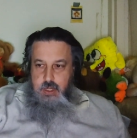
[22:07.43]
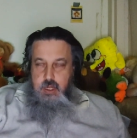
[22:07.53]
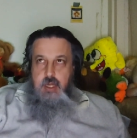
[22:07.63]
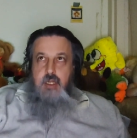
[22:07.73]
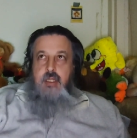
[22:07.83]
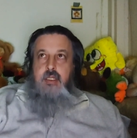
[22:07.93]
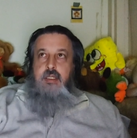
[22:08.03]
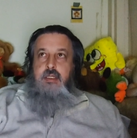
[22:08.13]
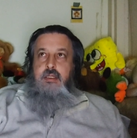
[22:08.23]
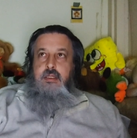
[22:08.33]
Uh,
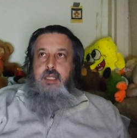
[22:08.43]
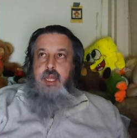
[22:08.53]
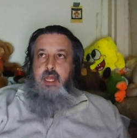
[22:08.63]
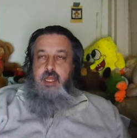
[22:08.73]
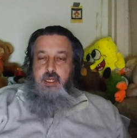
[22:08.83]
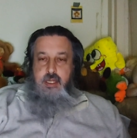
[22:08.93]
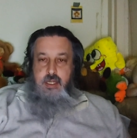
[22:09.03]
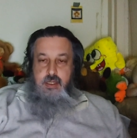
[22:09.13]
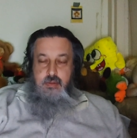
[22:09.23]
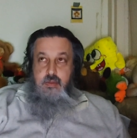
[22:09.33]
and,
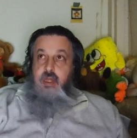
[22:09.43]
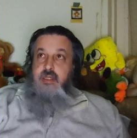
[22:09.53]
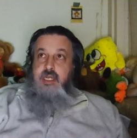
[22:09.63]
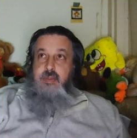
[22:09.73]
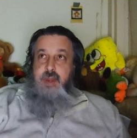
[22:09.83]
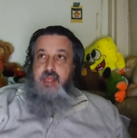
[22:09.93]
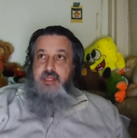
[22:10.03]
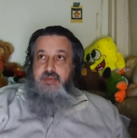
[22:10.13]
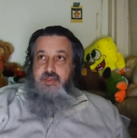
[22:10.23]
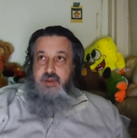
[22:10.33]
uh, well, it's actually
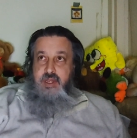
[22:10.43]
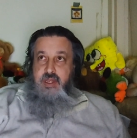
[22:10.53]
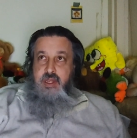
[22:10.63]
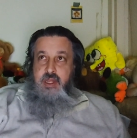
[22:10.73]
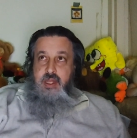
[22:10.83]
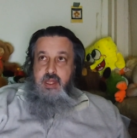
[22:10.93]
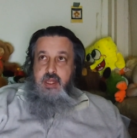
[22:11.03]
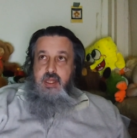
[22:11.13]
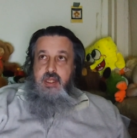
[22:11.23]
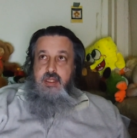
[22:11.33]
past eleven thirty.
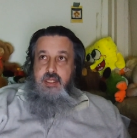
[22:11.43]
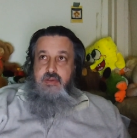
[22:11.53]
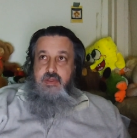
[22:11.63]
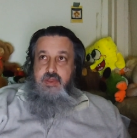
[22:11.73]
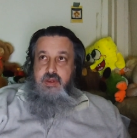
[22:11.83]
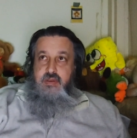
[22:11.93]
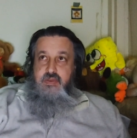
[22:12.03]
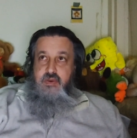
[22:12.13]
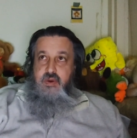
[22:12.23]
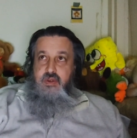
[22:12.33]
Uh, it's eleven
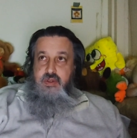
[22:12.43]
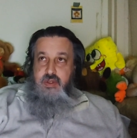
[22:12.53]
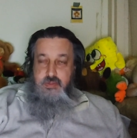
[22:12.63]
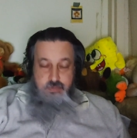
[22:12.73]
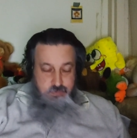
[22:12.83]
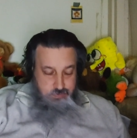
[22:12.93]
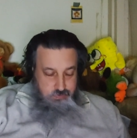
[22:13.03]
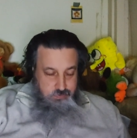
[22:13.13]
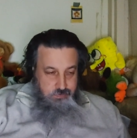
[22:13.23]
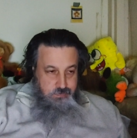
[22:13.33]
thirty-four, so,
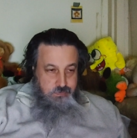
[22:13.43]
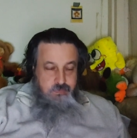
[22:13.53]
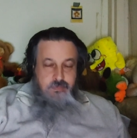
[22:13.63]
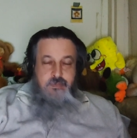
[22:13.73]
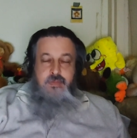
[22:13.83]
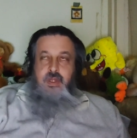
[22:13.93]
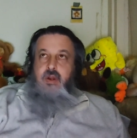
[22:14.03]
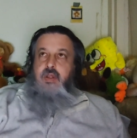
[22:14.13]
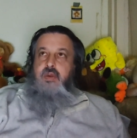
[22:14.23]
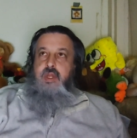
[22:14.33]

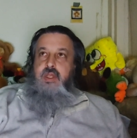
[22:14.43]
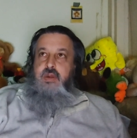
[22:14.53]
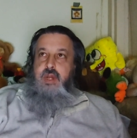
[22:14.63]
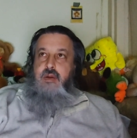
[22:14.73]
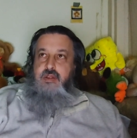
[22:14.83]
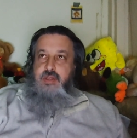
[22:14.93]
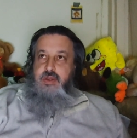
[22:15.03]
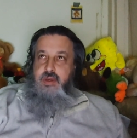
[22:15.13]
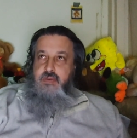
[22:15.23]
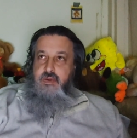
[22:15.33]
well, twenty-two hours
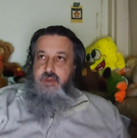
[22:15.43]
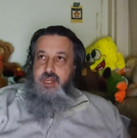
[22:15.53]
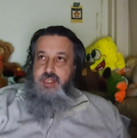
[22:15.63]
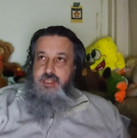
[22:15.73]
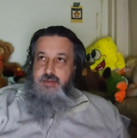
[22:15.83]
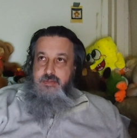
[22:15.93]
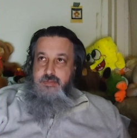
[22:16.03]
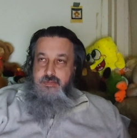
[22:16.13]
and thirty-four minutes.